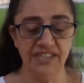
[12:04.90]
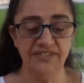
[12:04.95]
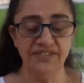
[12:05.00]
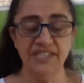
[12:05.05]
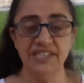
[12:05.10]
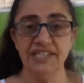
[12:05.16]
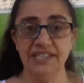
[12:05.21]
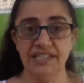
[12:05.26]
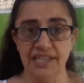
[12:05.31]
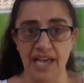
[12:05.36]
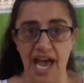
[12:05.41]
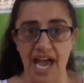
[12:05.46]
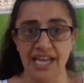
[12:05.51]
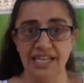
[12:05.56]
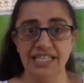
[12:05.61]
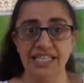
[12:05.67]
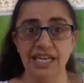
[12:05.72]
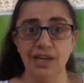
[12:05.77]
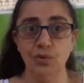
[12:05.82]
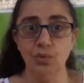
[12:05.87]
of
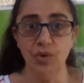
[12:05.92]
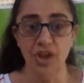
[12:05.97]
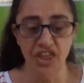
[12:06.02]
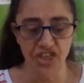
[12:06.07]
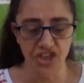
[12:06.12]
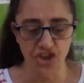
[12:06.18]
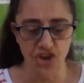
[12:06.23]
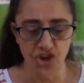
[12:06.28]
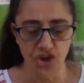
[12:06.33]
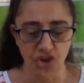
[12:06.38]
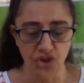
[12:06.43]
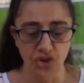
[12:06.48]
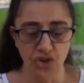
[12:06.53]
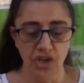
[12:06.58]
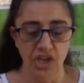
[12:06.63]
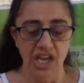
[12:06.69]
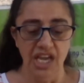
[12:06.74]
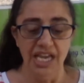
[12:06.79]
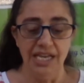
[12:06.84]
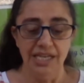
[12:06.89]
society with you.
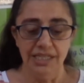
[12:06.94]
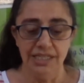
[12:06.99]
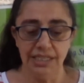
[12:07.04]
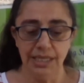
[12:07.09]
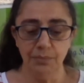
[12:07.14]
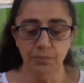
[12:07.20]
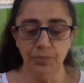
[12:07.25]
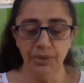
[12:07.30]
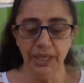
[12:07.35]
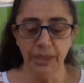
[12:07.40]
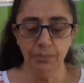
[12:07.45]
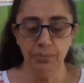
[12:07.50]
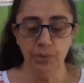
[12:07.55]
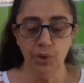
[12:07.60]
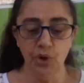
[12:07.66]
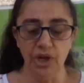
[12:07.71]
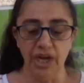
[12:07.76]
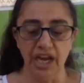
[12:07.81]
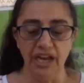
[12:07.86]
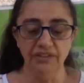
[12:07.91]
Simply
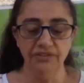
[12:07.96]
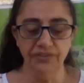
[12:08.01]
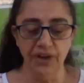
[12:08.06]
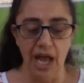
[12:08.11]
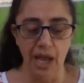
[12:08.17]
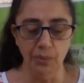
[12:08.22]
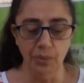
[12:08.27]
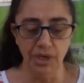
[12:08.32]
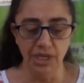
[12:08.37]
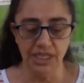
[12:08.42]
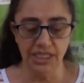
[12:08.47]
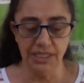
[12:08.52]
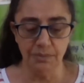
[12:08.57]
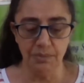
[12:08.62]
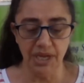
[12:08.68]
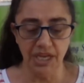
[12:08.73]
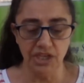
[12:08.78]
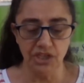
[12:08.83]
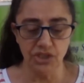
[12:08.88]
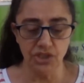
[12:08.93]
put, if I wanted to
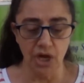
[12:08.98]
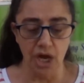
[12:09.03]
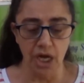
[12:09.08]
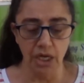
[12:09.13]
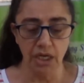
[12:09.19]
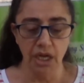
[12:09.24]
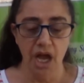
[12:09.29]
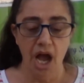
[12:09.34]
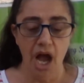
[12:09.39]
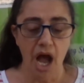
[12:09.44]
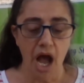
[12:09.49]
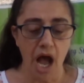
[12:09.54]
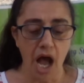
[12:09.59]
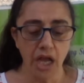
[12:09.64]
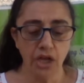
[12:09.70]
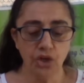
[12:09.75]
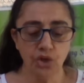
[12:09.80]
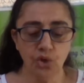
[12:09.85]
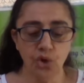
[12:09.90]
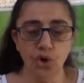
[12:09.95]
be a dog,
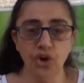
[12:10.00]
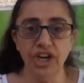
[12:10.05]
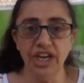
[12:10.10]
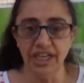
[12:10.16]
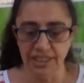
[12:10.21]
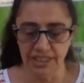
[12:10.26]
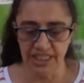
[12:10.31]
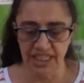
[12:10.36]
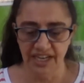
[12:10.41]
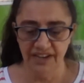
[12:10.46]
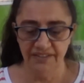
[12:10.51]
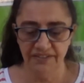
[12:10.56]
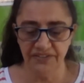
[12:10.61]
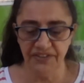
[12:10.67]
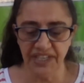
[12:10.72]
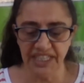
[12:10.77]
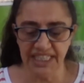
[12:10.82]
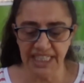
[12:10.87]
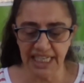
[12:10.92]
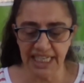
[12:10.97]
I couldn't
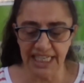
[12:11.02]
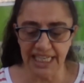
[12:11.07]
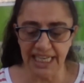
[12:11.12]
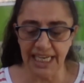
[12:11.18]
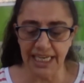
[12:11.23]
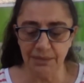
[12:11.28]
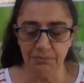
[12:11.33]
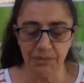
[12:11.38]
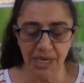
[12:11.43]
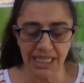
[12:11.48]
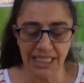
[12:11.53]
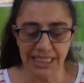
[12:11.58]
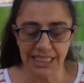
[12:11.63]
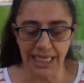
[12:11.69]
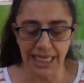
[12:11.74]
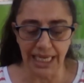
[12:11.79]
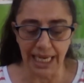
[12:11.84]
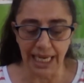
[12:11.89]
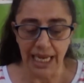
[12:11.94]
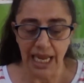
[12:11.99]
physically and
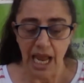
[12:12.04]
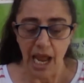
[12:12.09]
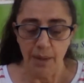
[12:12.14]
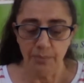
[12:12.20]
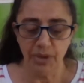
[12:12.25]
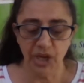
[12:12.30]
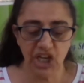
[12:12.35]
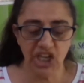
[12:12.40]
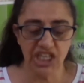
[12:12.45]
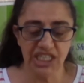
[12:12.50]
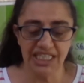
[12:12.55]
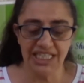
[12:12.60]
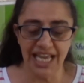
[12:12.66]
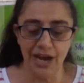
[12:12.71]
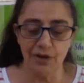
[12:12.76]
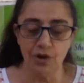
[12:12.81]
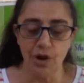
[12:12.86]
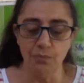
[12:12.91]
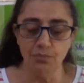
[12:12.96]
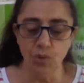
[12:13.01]
mentally because
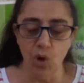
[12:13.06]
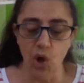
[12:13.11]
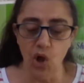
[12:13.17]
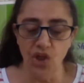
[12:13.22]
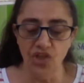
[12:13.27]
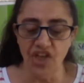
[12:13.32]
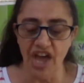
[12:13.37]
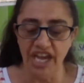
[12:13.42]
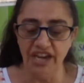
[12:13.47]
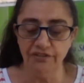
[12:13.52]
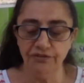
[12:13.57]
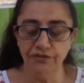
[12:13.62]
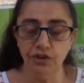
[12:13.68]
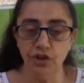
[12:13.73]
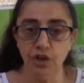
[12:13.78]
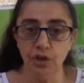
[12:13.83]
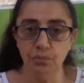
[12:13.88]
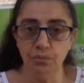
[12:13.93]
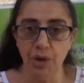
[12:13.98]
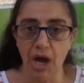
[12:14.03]
there are more than a
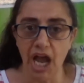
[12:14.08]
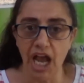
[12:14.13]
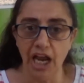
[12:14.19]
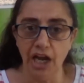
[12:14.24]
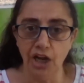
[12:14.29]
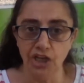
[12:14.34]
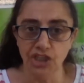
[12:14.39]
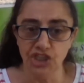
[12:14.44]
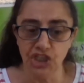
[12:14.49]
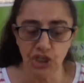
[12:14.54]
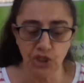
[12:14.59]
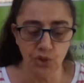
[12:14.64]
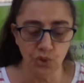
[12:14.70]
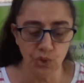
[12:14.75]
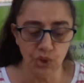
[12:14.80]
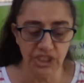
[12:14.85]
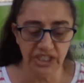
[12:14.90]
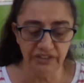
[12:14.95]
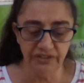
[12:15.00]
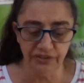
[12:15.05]
few
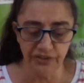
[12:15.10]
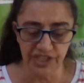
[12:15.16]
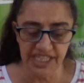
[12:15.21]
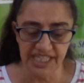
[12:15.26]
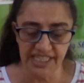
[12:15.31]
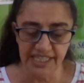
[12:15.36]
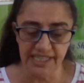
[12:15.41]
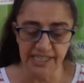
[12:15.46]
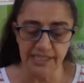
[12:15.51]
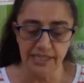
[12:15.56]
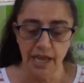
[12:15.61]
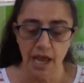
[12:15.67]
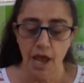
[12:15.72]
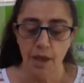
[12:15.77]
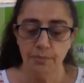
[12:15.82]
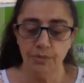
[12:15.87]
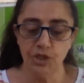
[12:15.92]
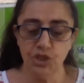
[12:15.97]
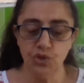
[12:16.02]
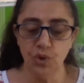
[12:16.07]
biological differences
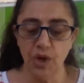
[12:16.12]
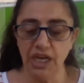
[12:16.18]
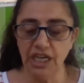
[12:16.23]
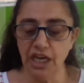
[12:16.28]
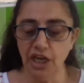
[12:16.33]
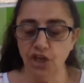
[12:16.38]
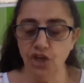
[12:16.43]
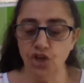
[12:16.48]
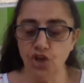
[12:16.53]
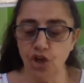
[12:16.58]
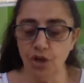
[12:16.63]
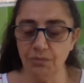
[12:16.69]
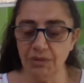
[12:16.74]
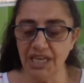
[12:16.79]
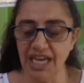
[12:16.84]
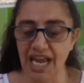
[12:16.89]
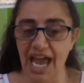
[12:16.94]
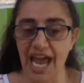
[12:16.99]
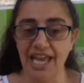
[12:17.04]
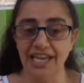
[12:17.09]
between a
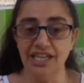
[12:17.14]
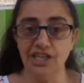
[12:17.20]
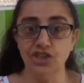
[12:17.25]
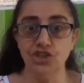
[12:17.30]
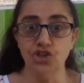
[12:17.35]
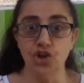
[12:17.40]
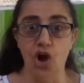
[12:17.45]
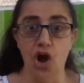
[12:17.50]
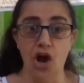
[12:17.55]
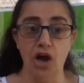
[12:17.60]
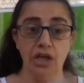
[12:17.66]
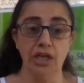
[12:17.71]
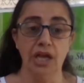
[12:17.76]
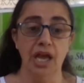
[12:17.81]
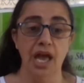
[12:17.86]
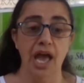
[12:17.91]
human and a dog.